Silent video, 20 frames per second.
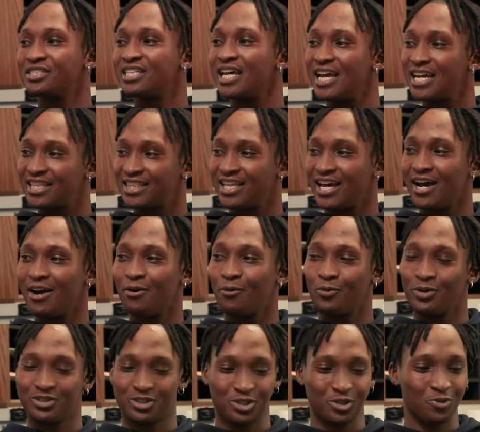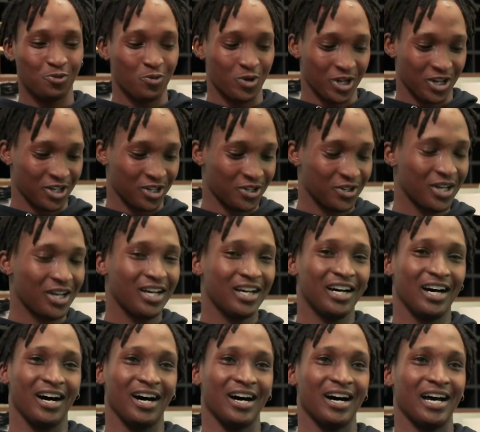take that what you will.
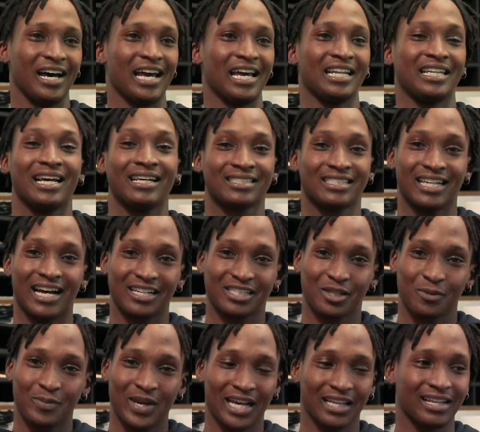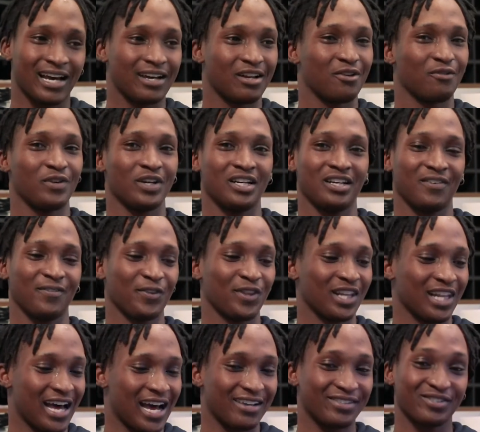And that's not to make light of any of the
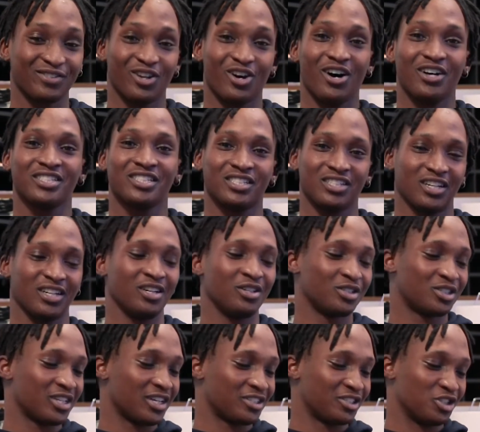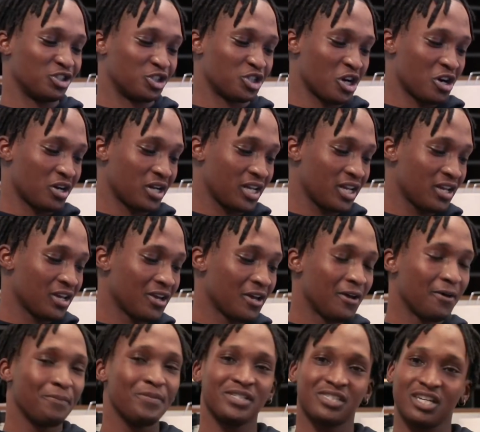lives lost on such a journey,
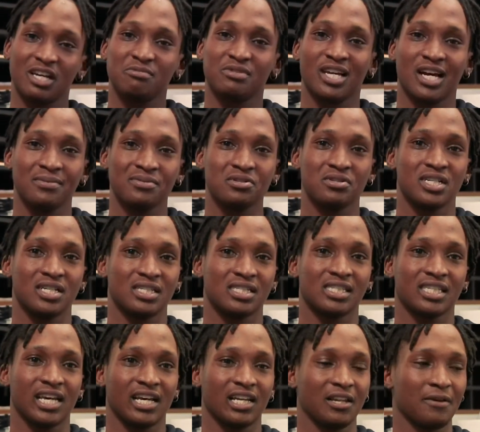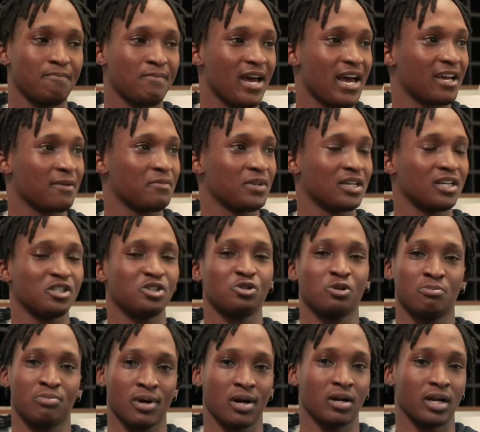but sometimes you need to scale it back because
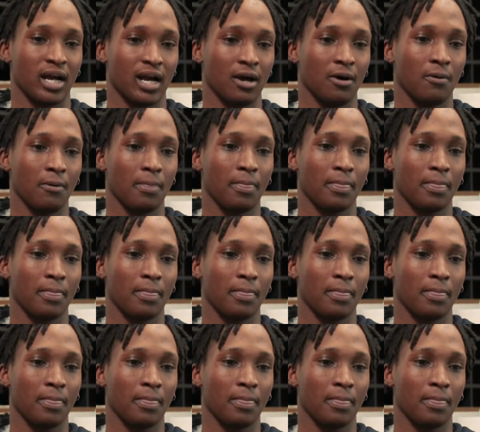you'll burn out.